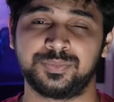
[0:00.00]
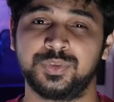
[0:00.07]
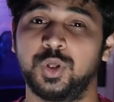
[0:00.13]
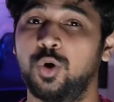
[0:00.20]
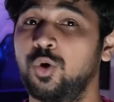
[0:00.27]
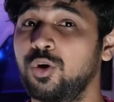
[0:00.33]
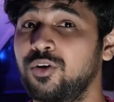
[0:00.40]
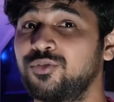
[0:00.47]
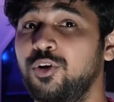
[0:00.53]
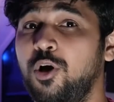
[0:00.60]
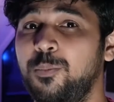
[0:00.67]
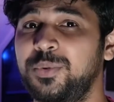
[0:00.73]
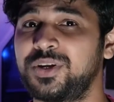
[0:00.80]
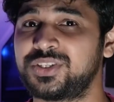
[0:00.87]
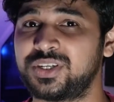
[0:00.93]
The whole of the
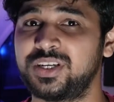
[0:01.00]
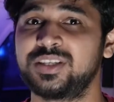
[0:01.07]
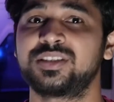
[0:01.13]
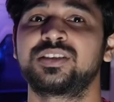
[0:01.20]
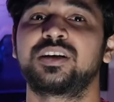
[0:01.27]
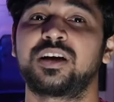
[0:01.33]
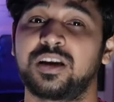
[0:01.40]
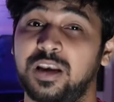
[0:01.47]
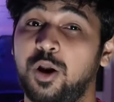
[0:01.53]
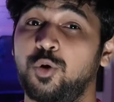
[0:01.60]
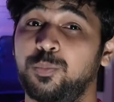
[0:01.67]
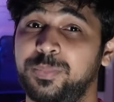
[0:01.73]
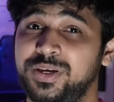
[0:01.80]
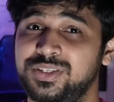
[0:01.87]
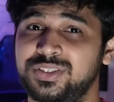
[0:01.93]
operation is
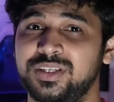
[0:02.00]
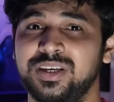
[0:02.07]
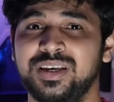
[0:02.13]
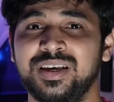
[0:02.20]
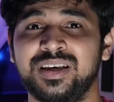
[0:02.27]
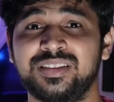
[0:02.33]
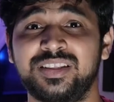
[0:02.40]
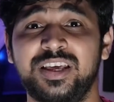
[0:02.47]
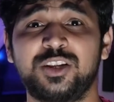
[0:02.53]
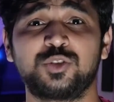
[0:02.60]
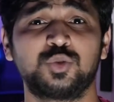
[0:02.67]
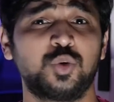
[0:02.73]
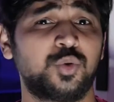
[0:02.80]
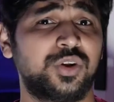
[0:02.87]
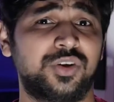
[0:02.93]
cloud-based. There is
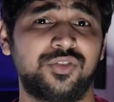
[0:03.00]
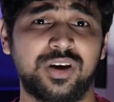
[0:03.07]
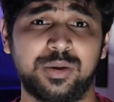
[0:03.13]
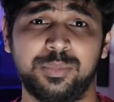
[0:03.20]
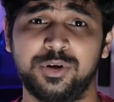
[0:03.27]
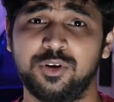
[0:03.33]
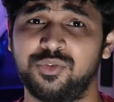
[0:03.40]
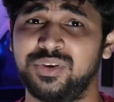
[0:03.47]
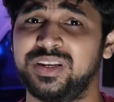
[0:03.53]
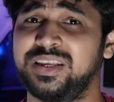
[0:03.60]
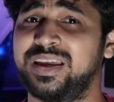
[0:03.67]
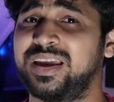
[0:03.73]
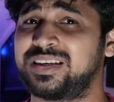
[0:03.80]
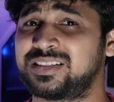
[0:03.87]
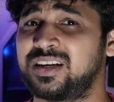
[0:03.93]
no requirement of any
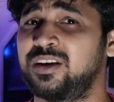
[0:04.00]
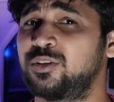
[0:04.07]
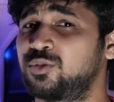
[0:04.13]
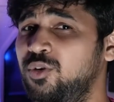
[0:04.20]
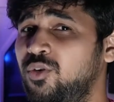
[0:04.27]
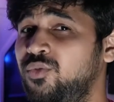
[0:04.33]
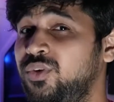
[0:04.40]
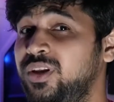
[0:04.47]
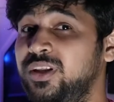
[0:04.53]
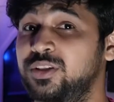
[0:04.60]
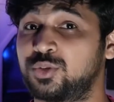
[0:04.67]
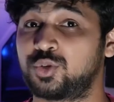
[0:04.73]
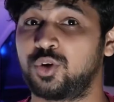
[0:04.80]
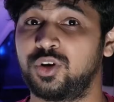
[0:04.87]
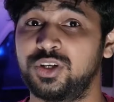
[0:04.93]
external software
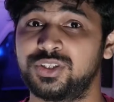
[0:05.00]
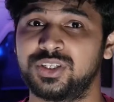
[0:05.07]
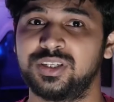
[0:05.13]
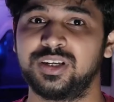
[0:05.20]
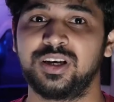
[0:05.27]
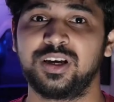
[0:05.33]
installation.